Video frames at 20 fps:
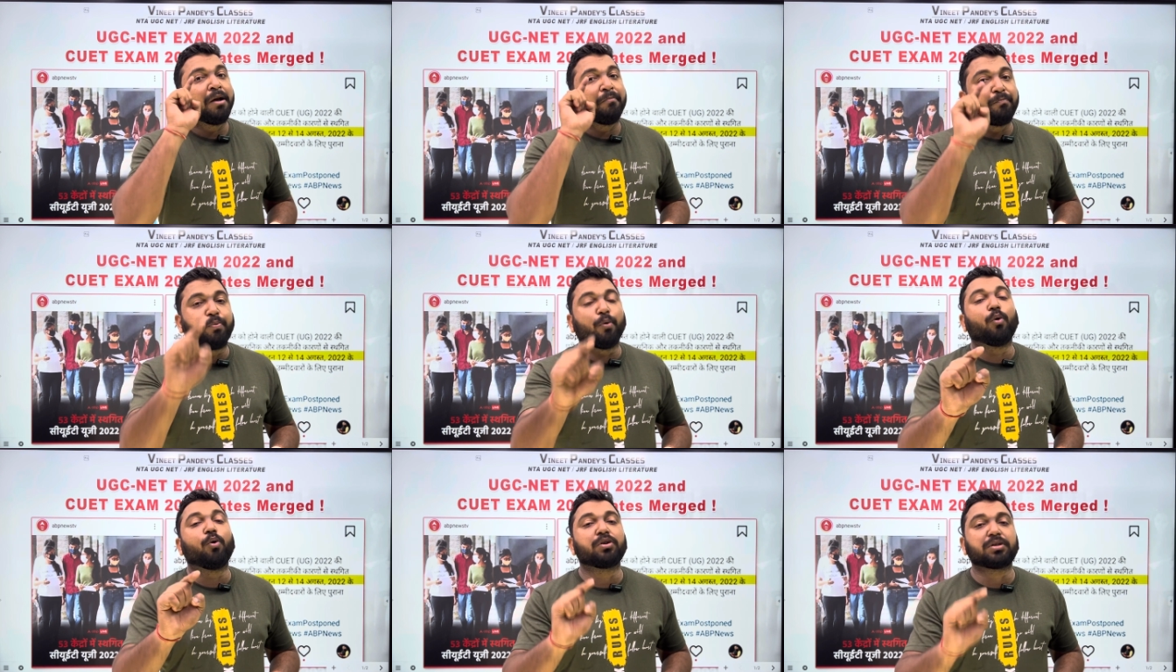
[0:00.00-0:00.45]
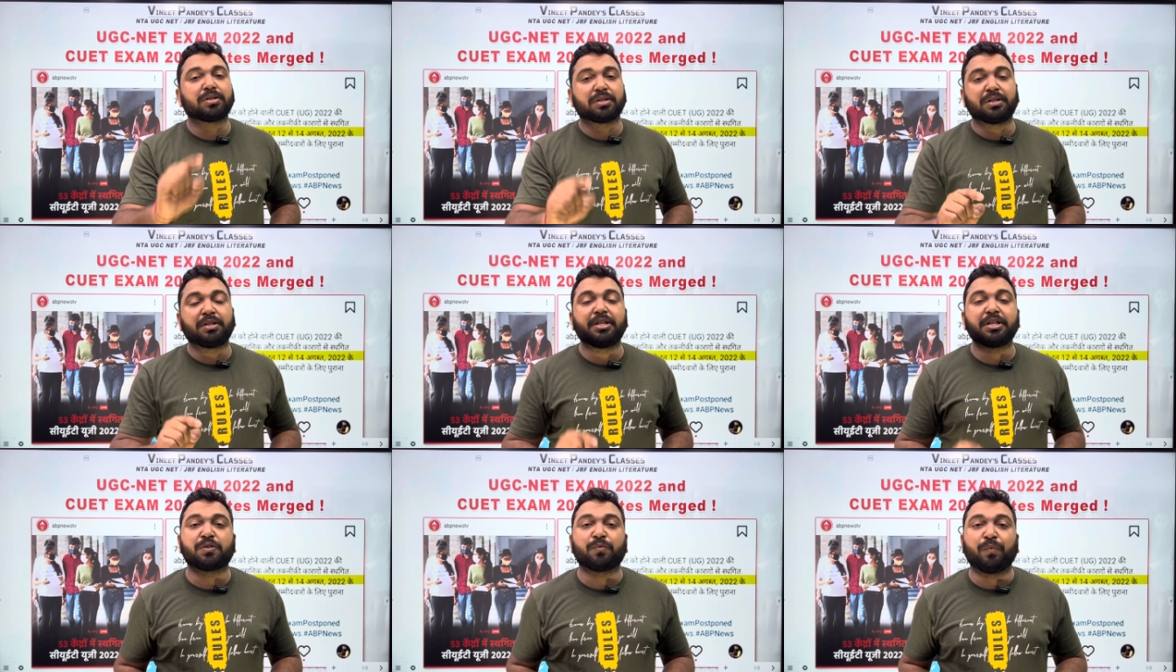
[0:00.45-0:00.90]
Post
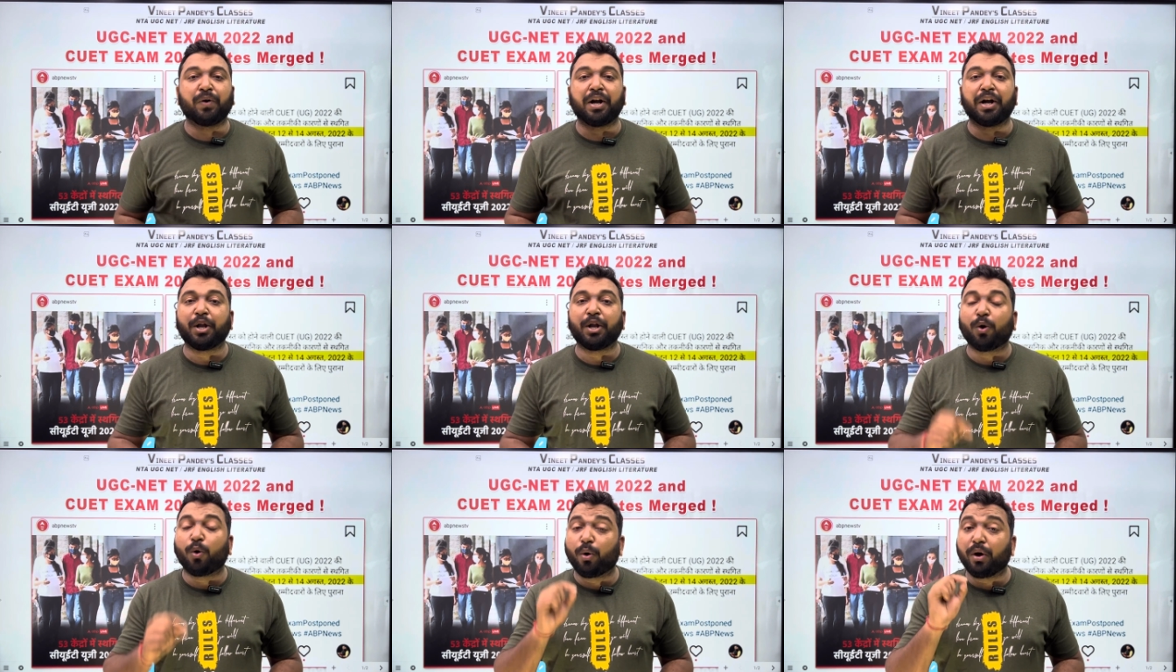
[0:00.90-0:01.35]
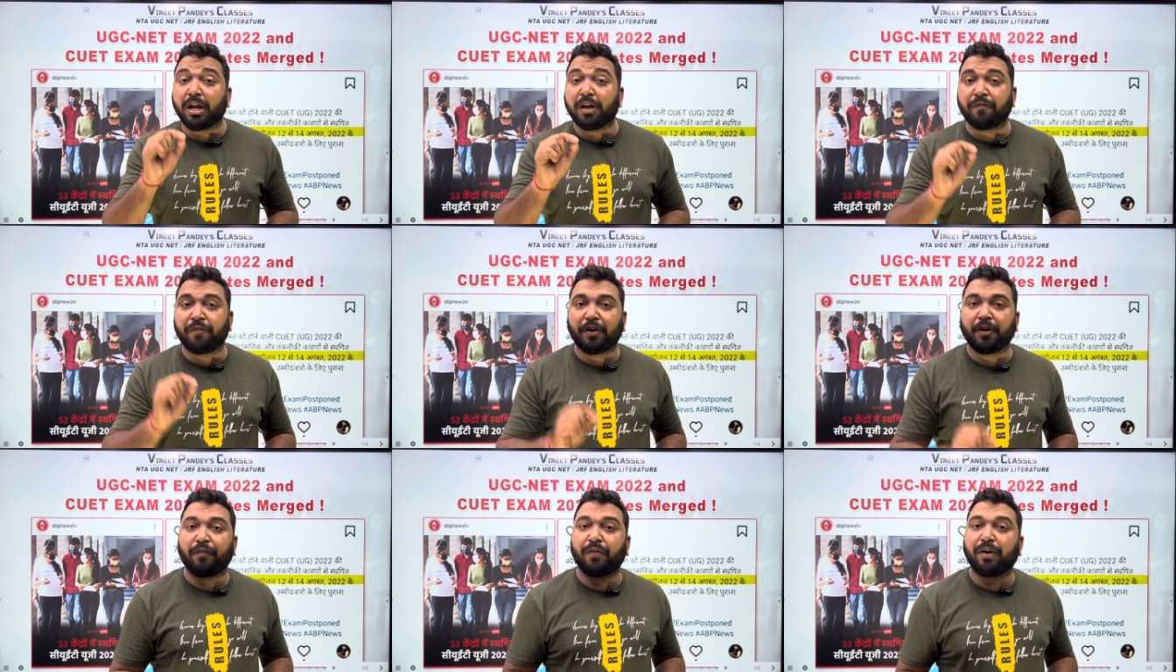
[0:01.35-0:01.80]
this video
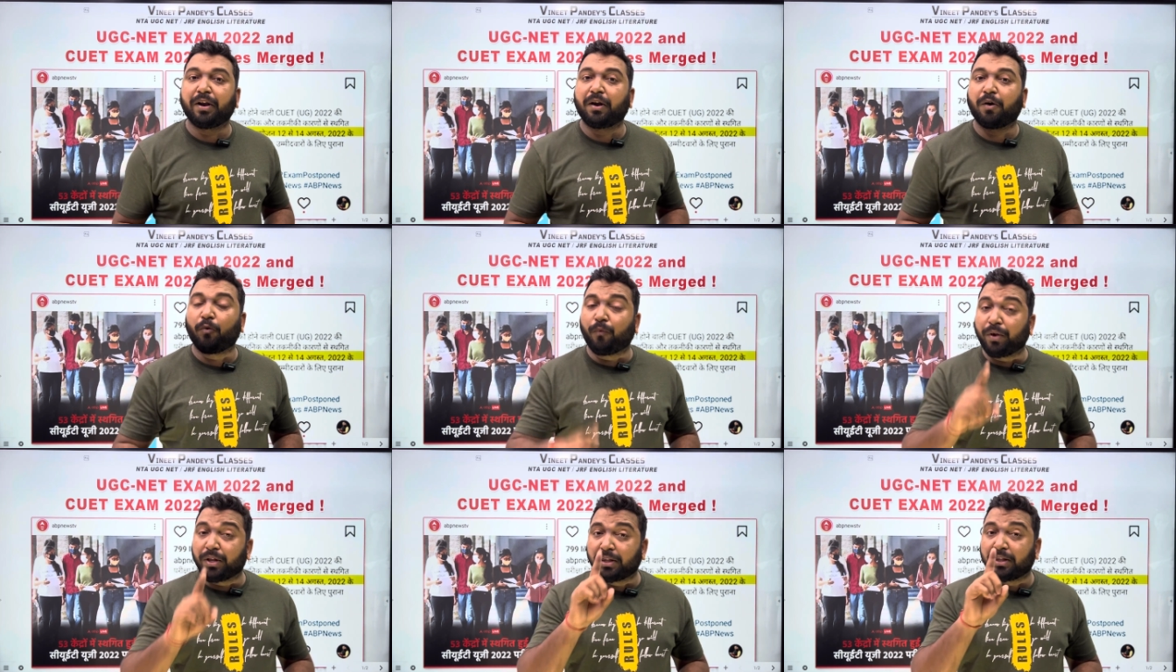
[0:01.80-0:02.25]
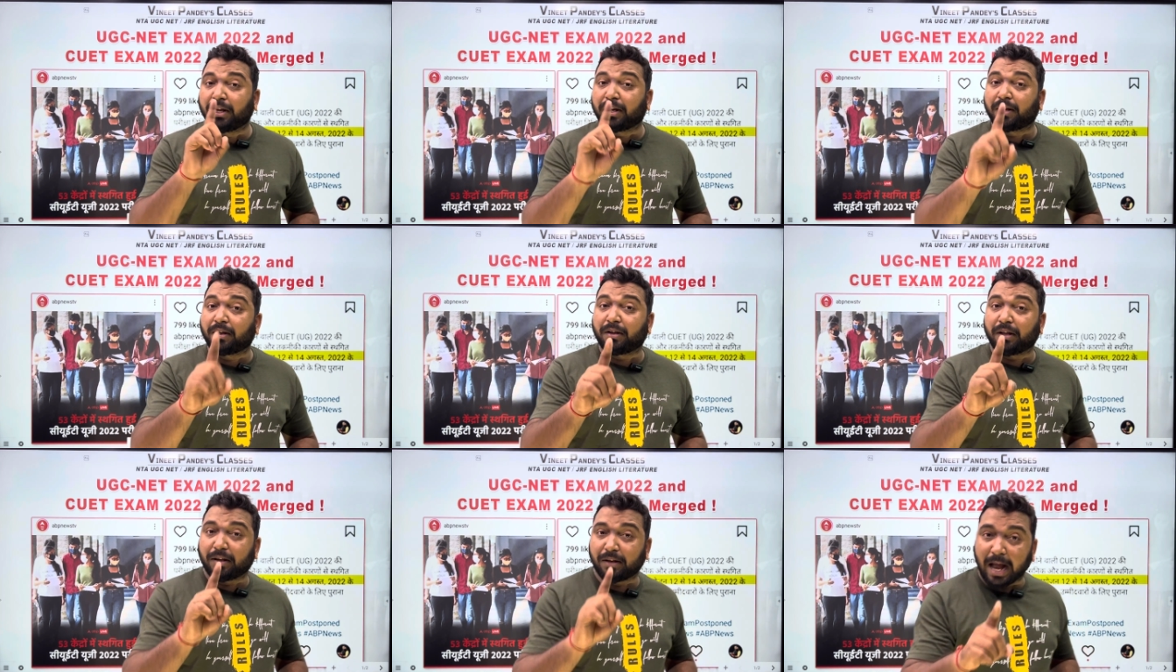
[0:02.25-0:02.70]
everywhere with
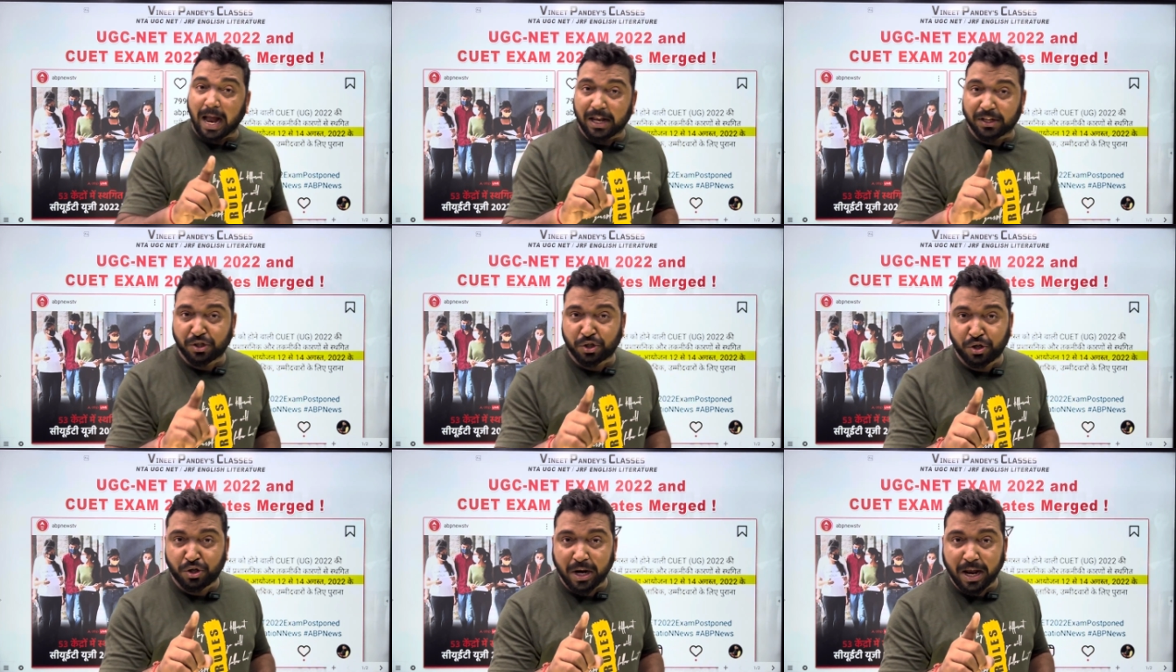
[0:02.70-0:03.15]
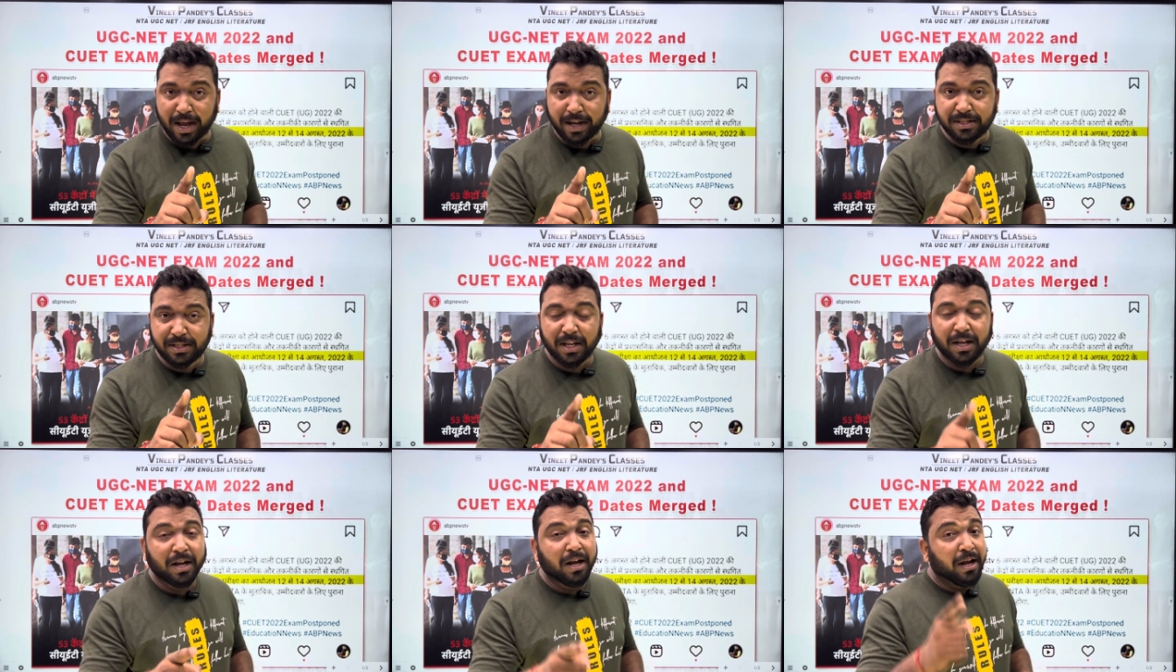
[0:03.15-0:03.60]
the hashtags.
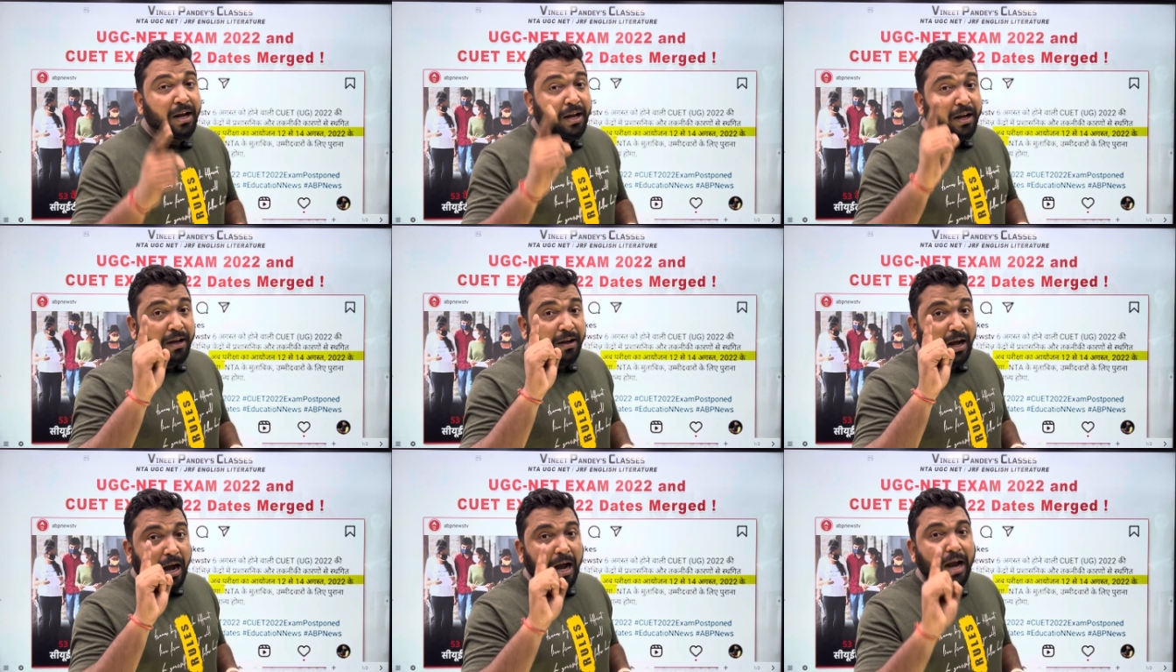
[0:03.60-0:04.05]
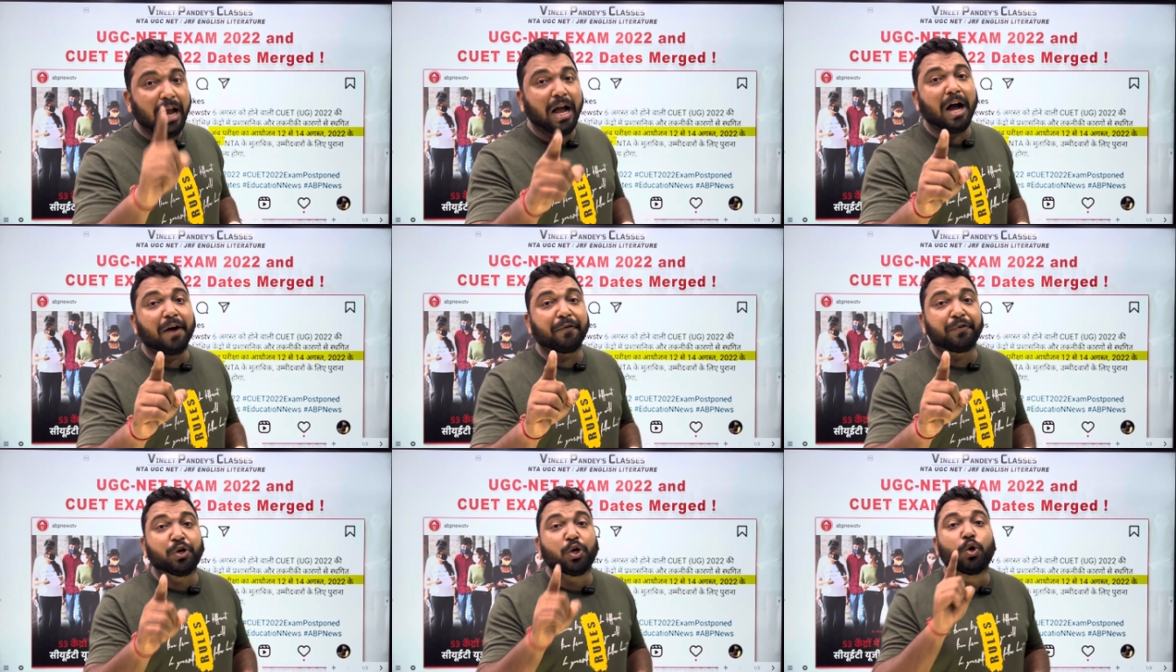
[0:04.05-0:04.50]
I
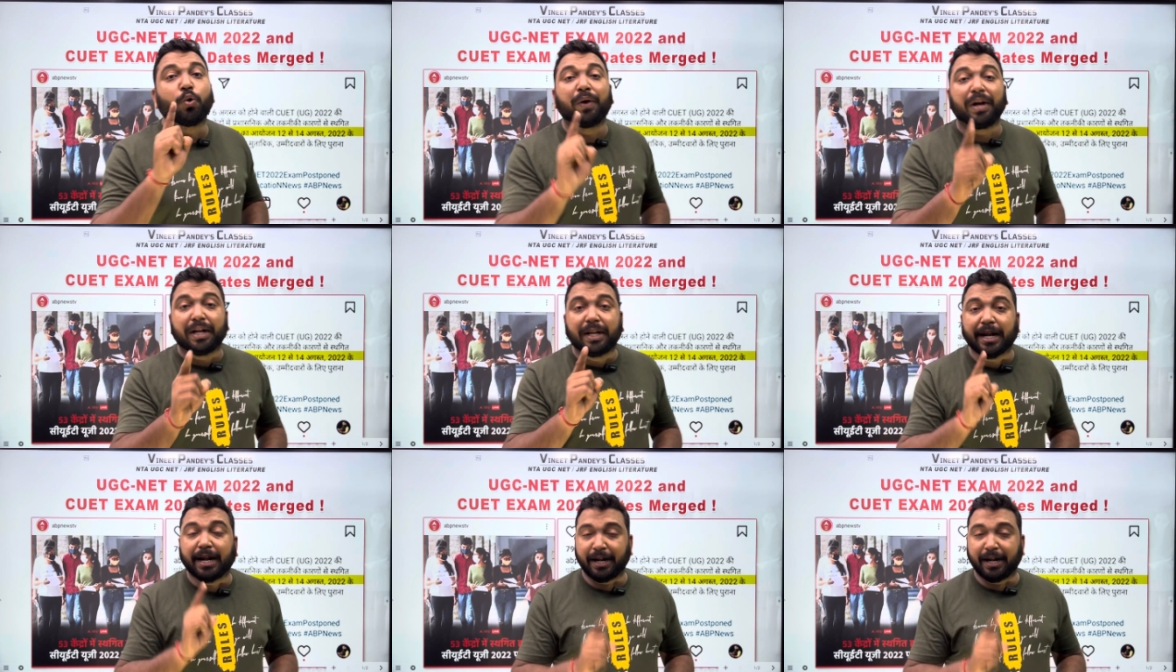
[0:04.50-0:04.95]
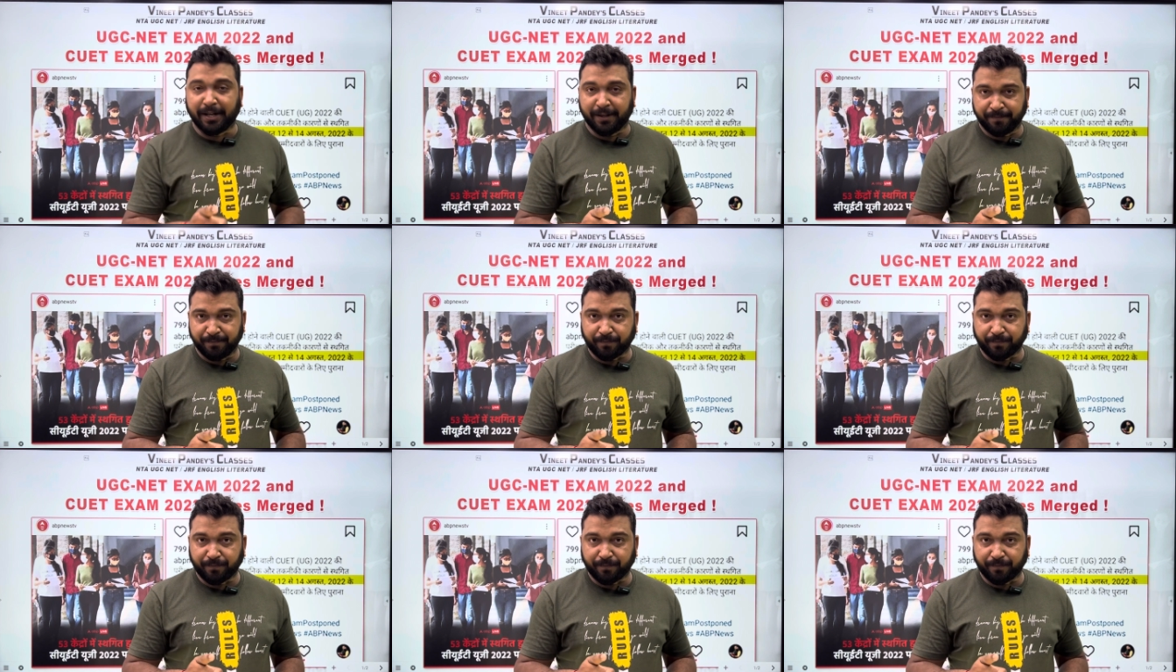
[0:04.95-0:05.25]
have tweeted